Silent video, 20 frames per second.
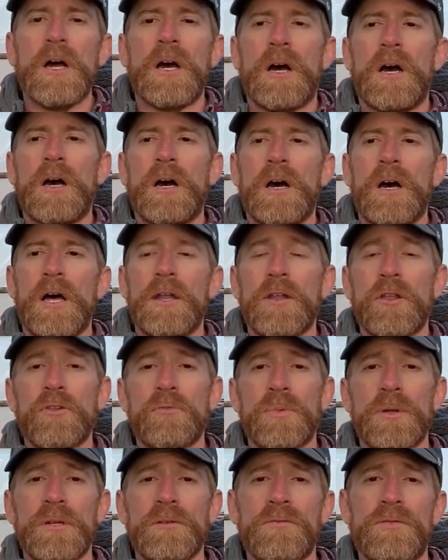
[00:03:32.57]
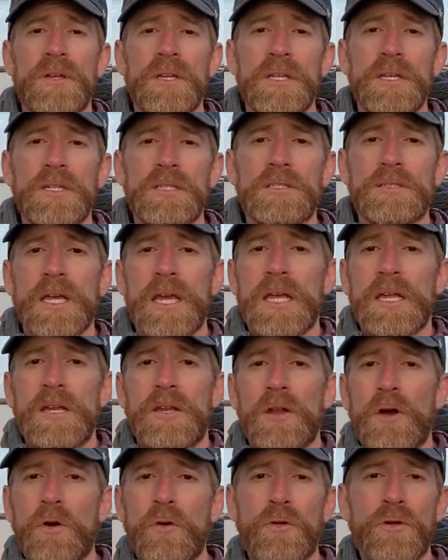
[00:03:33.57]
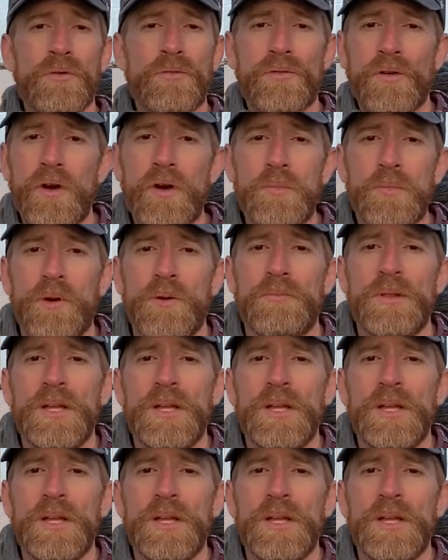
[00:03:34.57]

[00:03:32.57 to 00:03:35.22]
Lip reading: Another benefit is they know their farmer.